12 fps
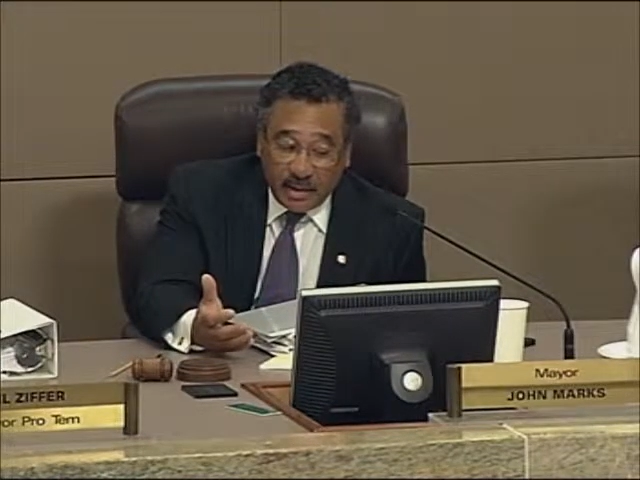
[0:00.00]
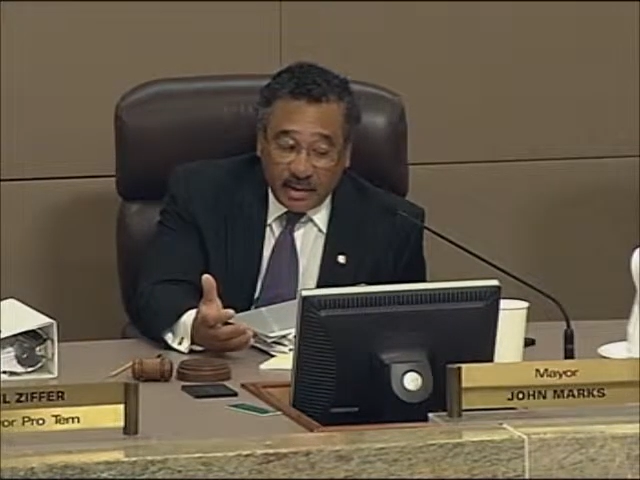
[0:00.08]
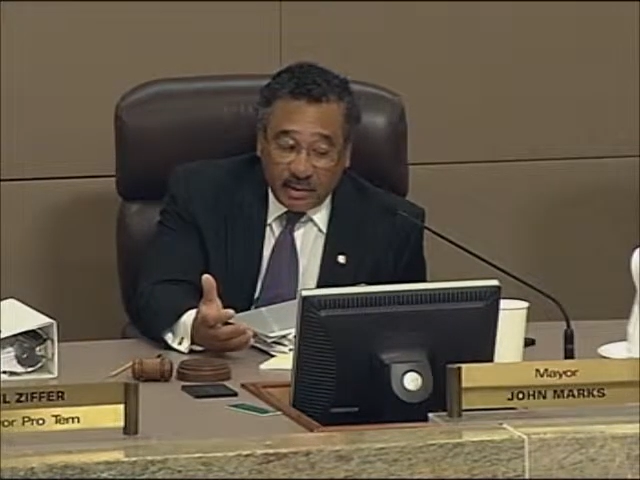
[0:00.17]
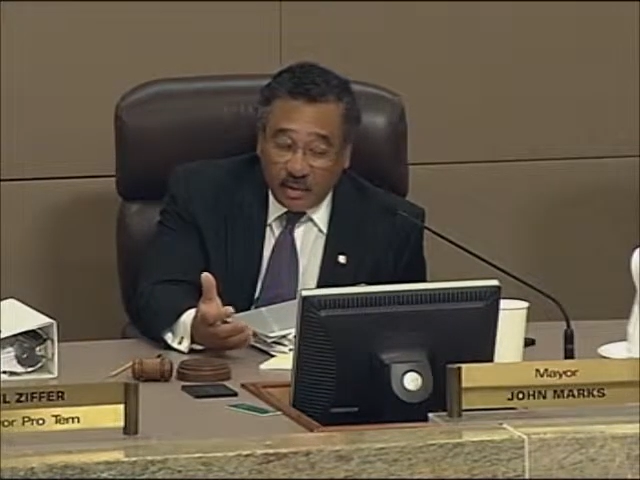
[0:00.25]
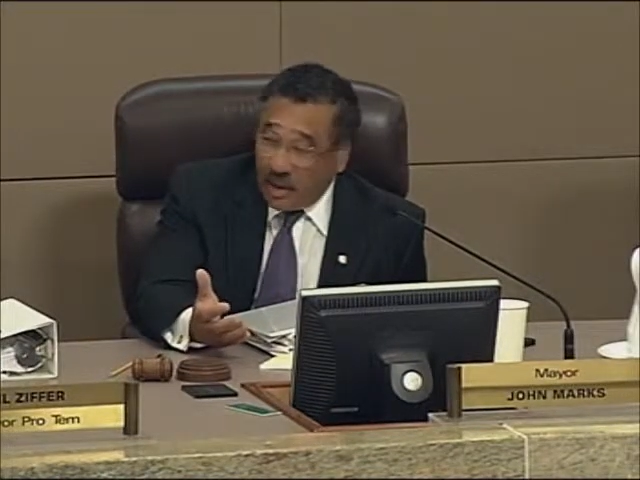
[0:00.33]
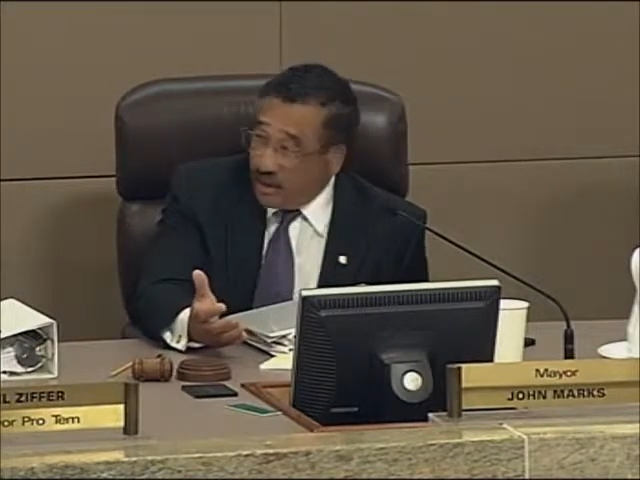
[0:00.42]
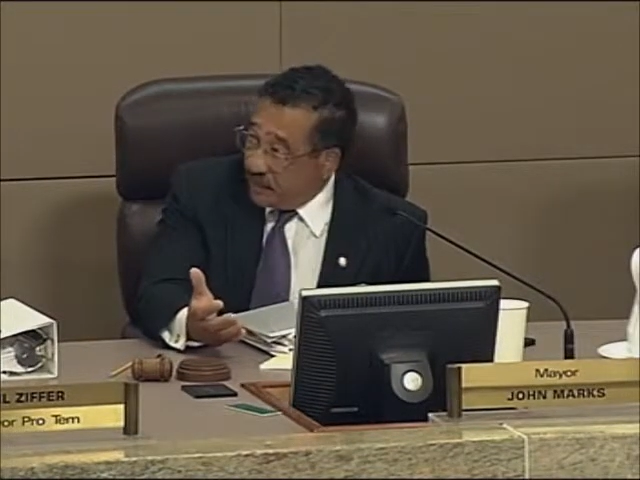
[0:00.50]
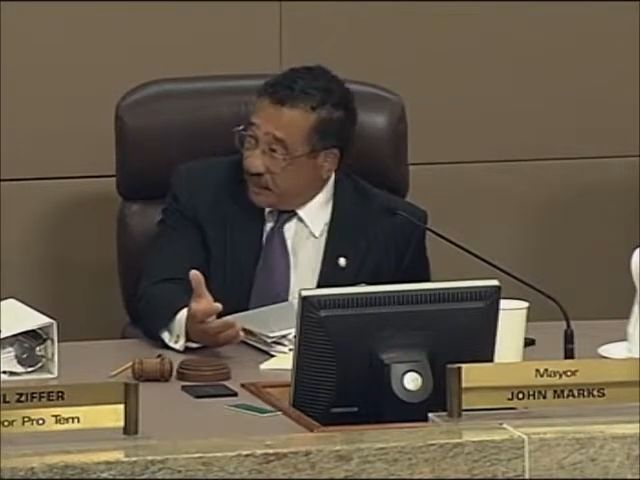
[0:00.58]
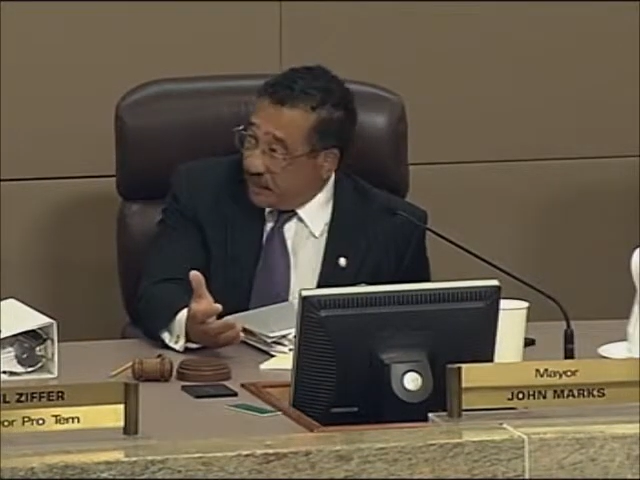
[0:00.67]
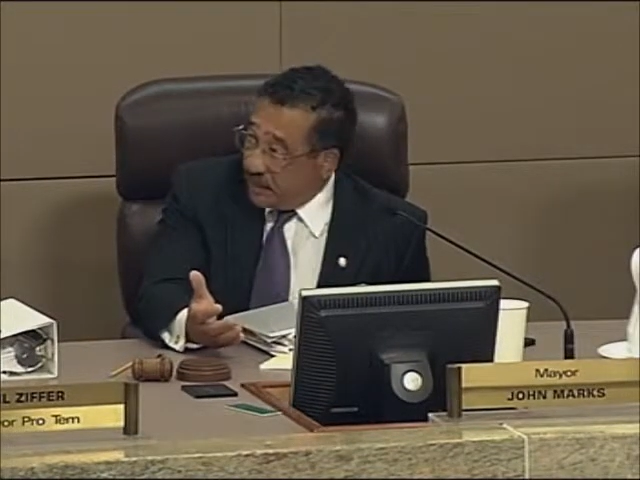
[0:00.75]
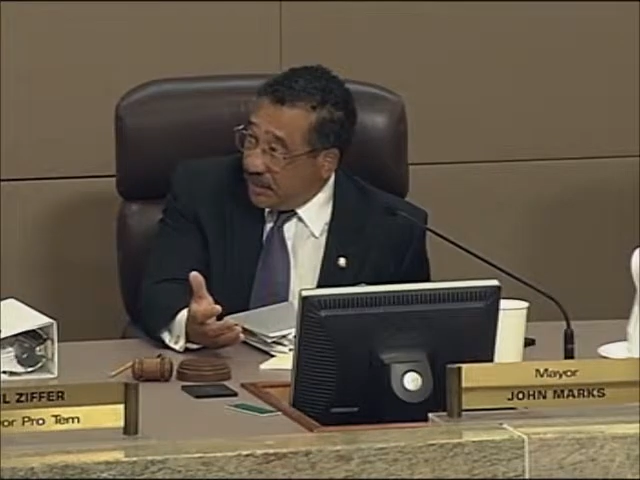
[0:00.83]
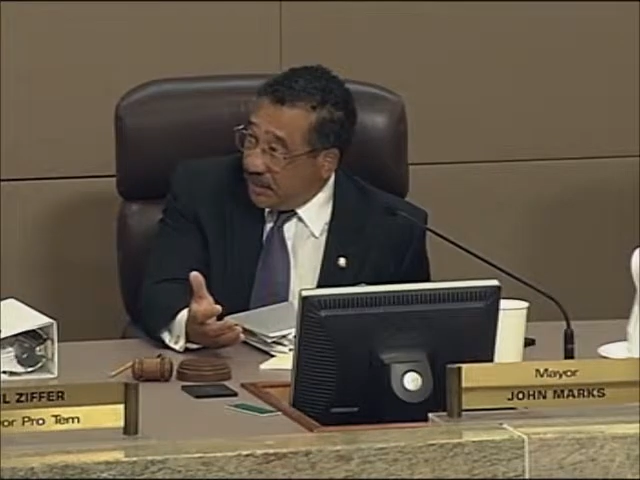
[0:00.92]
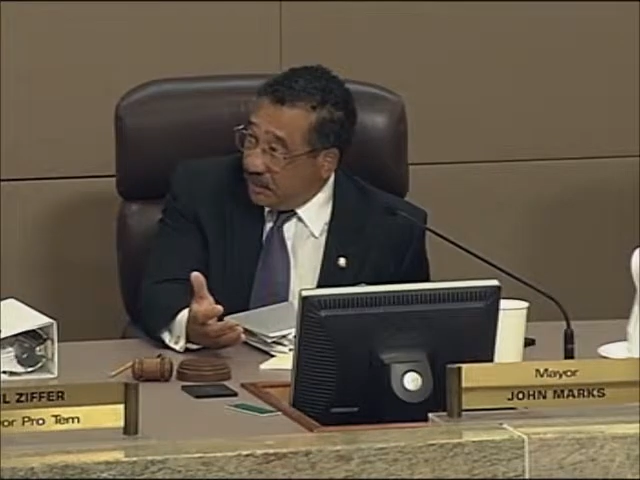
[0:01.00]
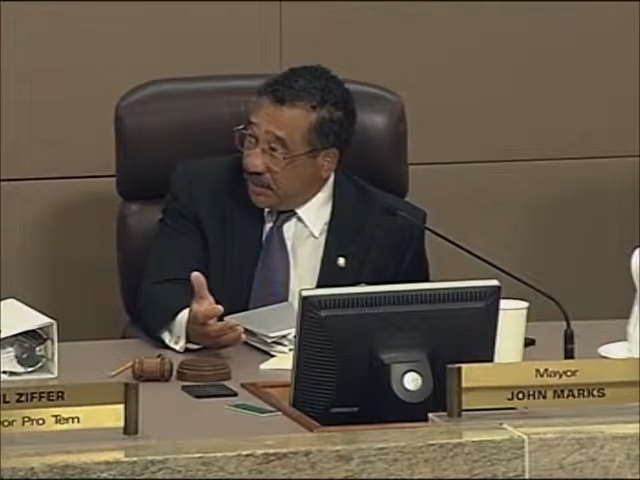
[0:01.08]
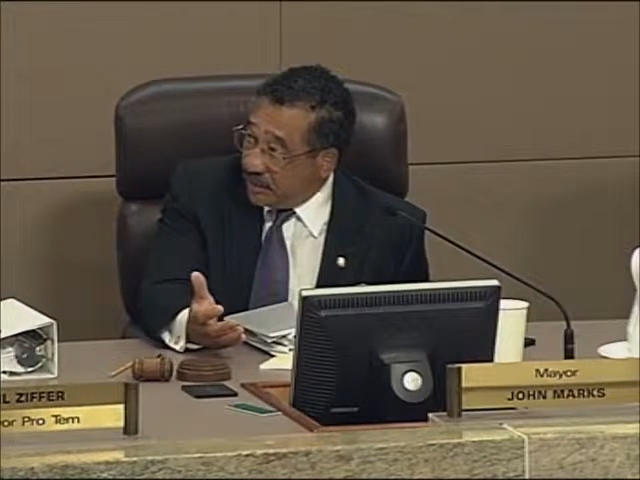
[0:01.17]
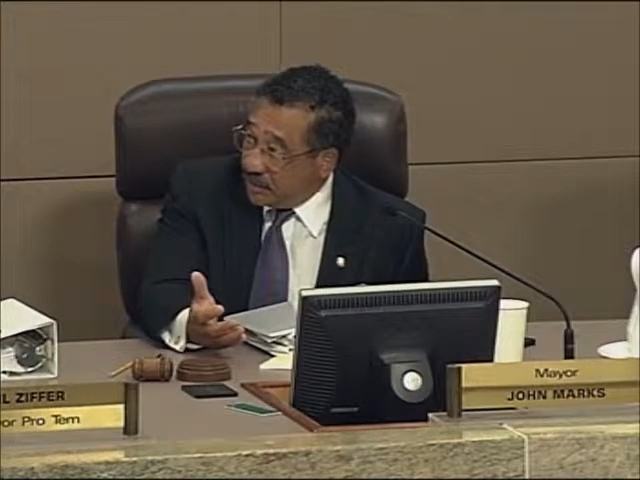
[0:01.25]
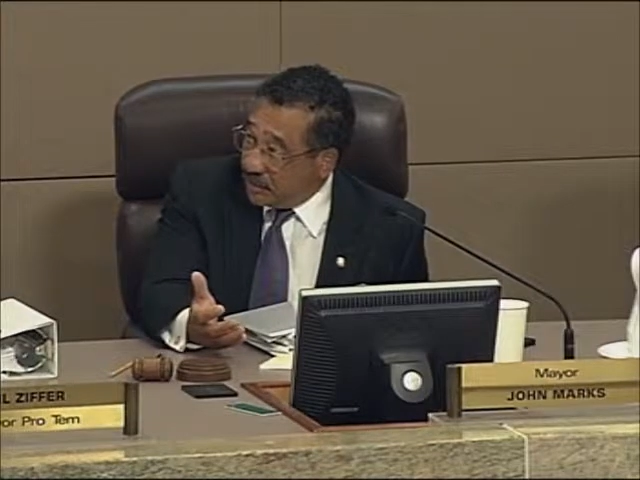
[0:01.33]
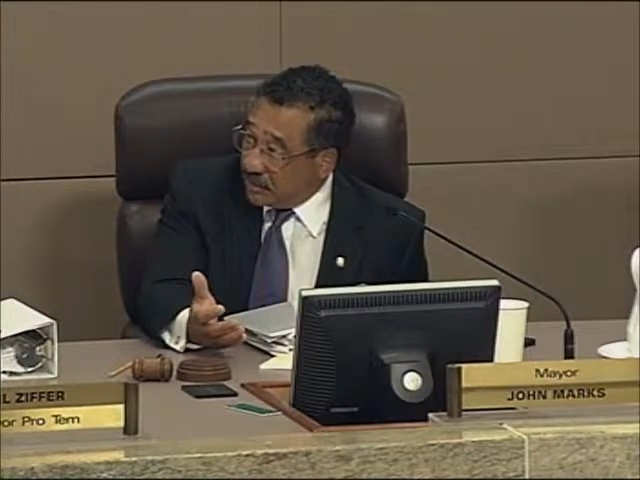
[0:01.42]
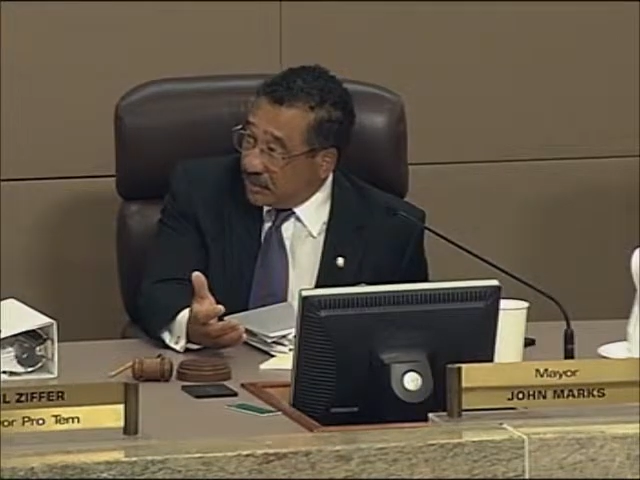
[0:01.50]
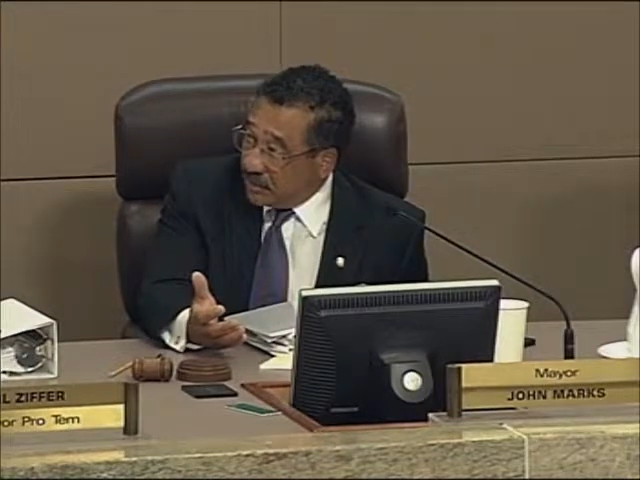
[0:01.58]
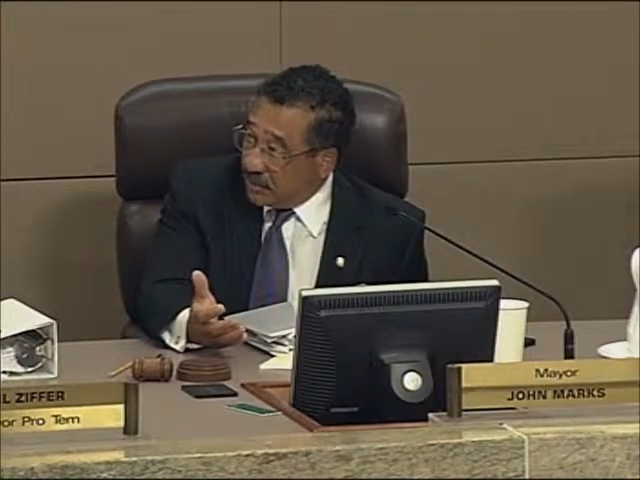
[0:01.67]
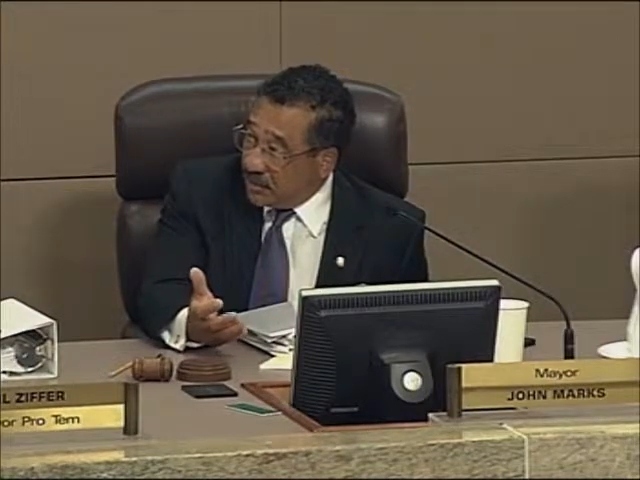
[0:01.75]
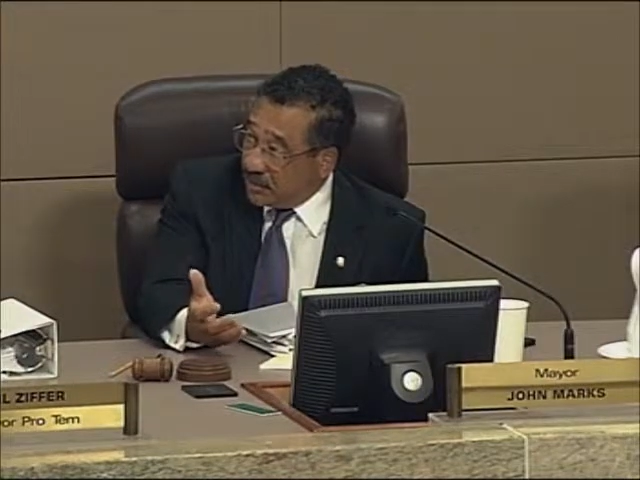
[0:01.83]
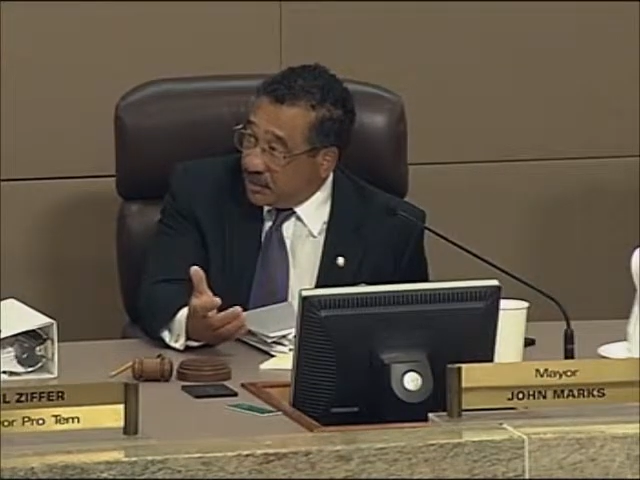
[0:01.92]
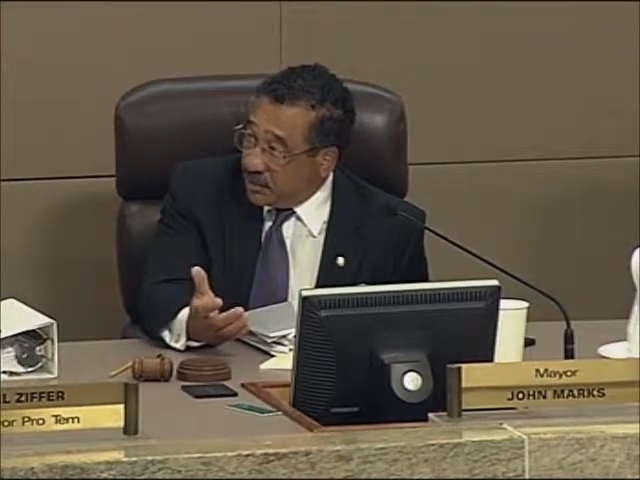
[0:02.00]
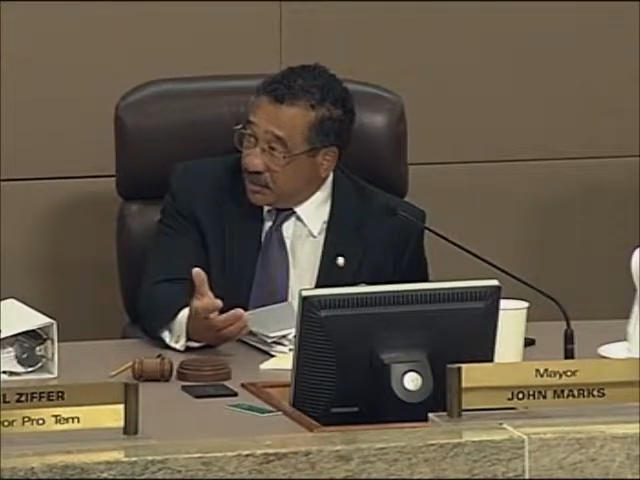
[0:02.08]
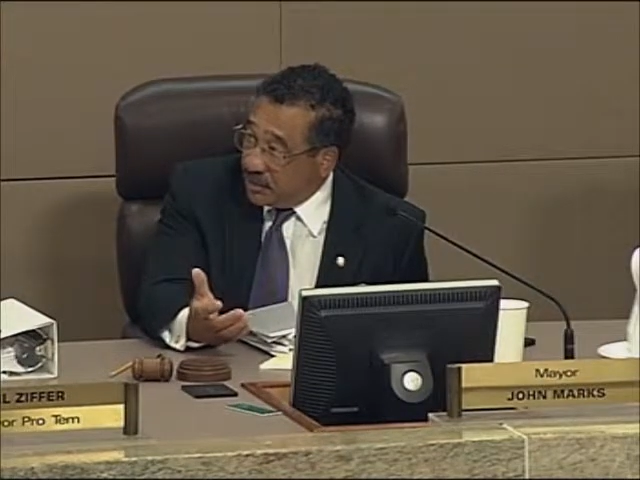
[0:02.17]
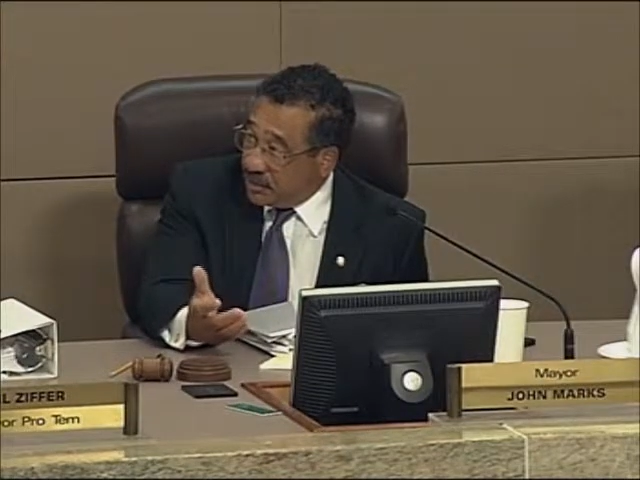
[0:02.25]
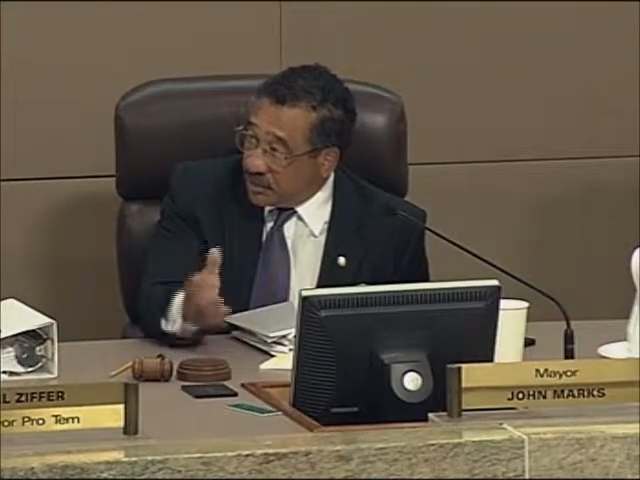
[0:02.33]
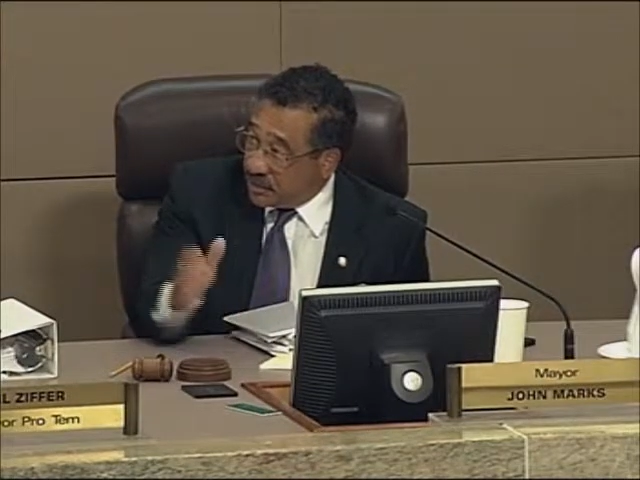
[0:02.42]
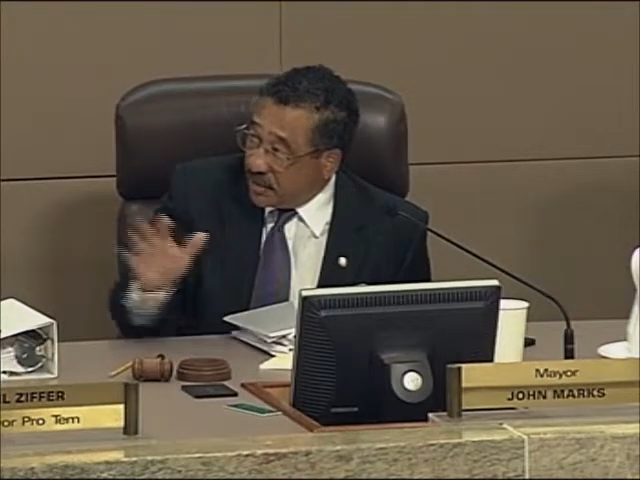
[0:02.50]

why you feel that way. You've been in 2 years.